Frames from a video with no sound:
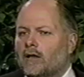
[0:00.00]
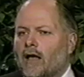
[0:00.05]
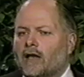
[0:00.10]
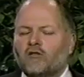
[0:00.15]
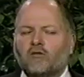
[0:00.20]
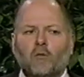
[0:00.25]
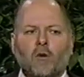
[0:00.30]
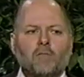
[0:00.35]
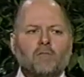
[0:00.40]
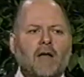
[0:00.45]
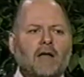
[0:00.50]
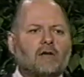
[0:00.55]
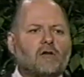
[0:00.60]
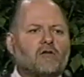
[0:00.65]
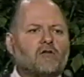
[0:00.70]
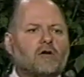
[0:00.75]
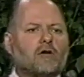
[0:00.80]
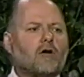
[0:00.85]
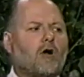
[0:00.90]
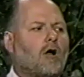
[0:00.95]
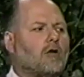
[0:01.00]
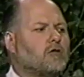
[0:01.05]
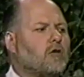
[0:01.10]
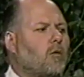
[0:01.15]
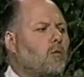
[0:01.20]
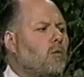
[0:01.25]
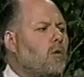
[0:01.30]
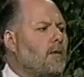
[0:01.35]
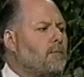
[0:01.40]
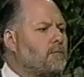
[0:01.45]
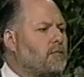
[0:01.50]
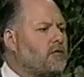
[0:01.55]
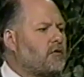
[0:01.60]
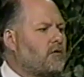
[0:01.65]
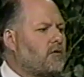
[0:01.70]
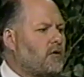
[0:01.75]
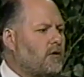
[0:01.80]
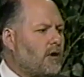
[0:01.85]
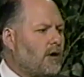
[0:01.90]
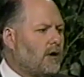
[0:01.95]
That's what Mendelssohn called the
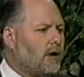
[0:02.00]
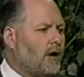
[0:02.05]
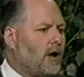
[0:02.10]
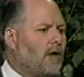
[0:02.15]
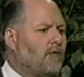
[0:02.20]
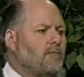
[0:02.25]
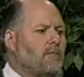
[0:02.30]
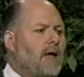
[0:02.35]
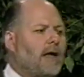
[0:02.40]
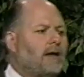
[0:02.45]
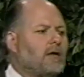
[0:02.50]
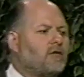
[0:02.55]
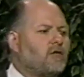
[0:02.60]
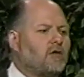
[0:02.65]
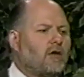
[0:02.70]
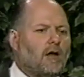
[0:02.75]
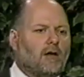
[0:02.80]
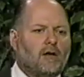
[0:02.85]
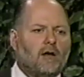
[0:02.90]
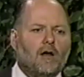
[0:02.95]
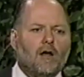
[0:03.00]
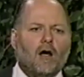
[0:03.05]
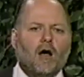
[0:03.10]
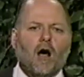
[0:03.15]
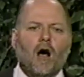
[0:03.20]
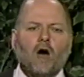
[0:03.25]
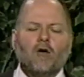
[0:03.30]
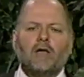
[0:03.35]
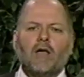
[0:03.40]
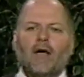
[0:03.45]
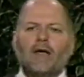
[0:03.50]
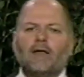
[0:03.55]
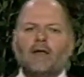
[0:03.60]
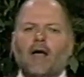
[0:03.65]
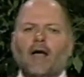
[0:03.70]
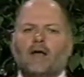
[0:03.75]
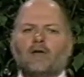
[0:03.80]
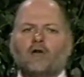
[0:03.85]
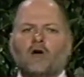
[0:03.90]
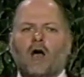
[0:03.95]
whoops of medicine. Oh,
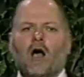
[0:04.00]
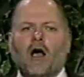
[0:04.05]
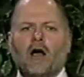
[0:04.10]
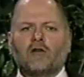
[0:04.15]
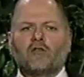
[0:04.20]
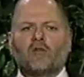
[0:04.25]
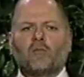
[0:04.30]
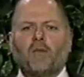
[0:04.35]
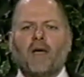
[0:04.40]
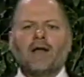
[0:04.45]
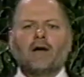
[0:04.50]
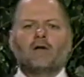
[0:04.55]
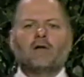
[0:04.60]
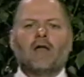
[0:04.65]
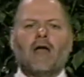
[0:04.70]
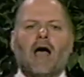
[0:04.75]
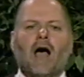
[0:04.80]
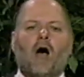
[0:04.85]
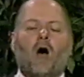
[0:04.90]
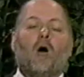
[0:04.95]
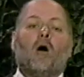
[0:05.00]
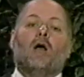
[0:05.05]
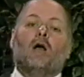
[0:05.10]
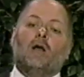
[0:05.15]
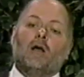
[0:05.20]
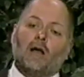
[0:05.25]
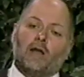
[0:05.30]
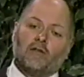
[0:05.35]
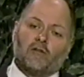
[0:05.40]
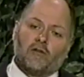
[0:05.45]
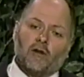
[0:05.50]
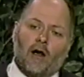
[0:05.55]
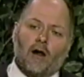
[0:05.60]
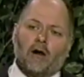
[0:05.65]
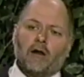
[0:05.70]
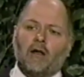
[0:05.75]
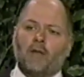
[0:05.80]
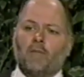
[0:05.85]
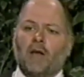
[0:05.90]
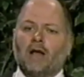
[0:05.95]
yeah, your heart's better now.
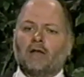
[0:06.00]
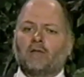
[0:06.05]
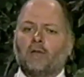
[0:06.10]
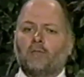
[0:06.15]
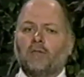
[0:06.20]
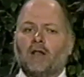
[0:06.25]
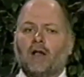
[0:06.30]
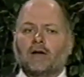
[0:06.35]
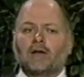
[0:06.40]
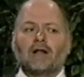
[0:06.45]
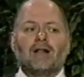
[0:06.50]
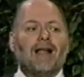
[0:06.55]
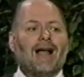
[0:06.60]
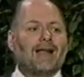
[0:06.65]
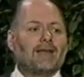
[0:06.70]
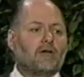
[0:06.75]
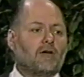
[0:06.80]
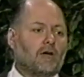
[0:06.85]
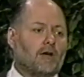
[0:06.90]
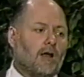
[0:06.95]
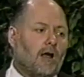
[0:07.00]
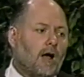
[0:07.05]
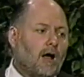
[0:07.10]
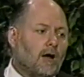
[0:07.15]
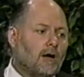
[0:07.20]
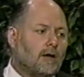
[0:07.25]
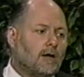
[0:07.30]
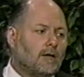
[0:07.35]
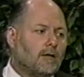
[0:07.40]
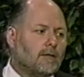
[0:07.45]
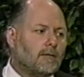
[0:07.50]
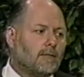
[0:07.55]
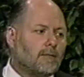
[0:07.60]
Sorry about the blood clot in your lung.